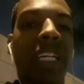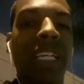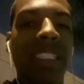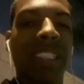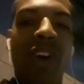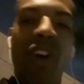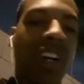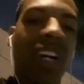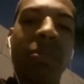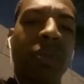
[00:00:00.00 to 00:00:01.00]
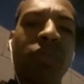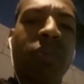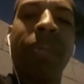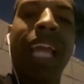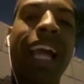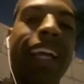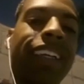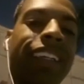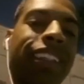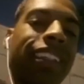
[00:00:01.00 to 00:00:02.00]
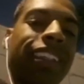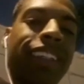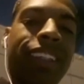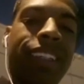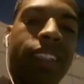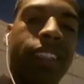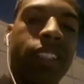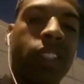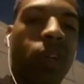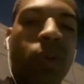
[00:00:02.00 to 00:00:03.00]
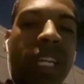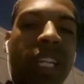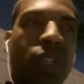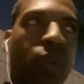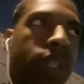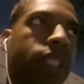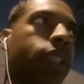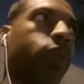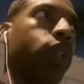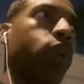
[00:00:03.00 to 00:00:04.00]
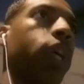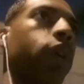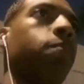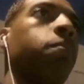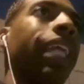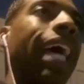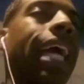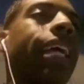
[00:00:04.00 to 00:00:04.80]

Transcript: It all comes from black. So don't get it twisted when you hear black.